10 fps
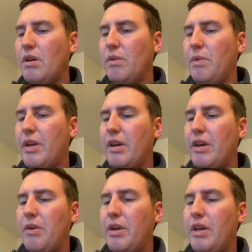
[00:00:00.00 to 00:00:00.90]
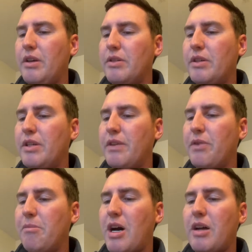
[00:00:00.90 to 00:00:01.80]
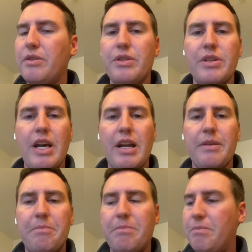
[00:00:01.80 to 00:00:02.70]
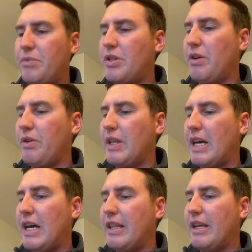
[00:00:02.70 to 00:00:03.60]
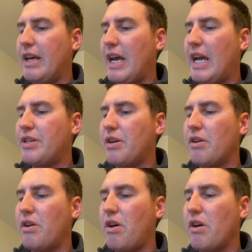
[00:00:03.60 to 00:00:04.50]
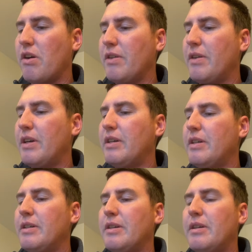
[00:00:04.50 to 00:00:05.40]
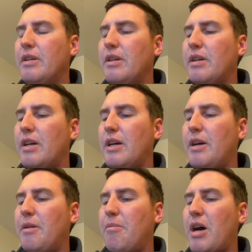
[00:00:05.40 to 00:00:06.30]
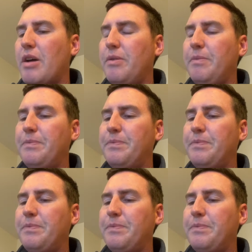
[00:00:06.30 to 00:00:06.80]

we can go here to different models, just kind of show you that. The HRR model.